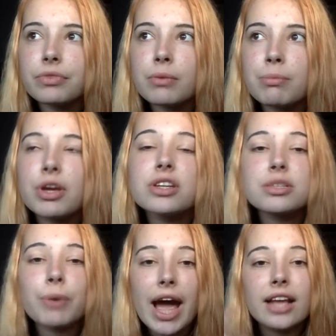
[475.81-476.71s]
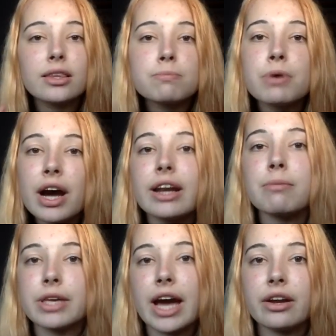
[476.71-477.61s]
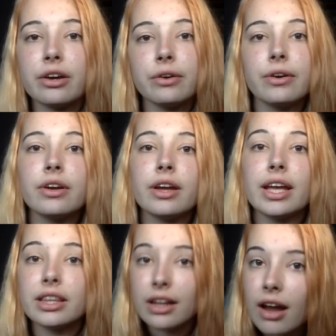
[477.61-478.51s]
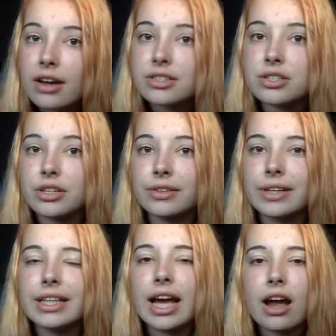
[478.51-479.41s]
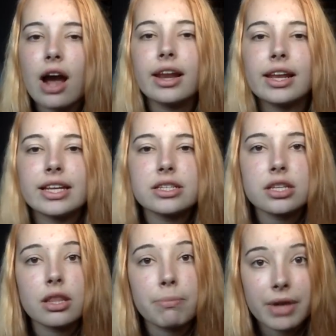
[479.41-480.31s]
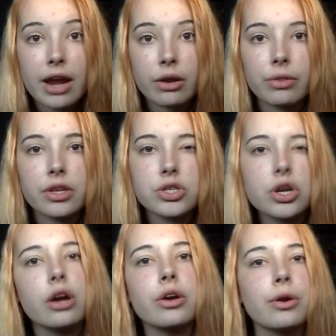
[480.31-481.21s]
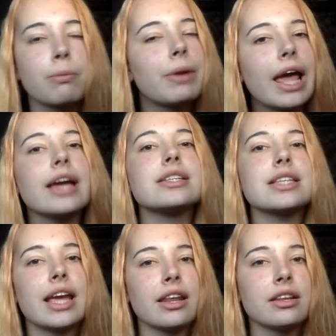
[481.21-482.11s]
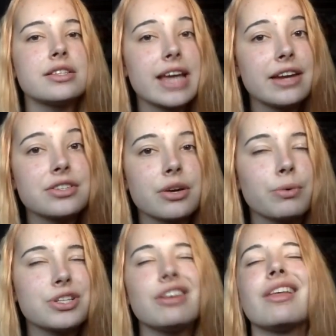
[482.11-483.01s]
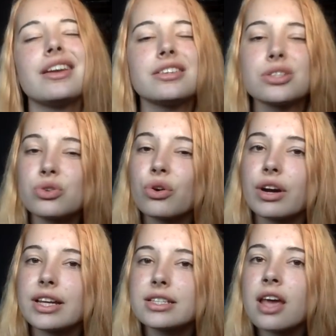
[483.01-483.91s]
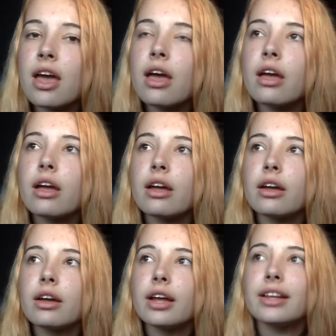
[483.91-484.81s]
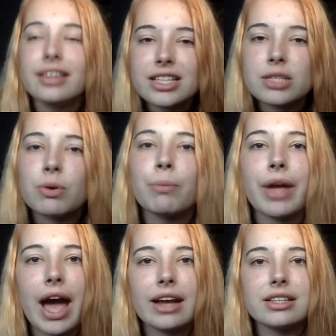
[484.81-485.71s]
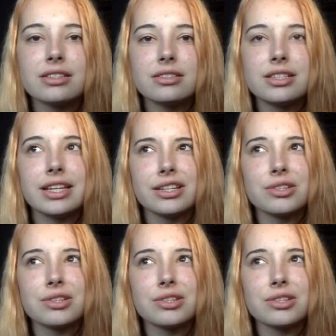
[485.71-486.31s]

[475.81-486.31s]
because we had the burning piano in the last two, and that kind of links to the piano that Jungkook plays in Danger, which he then destroys. And in this one we had scenes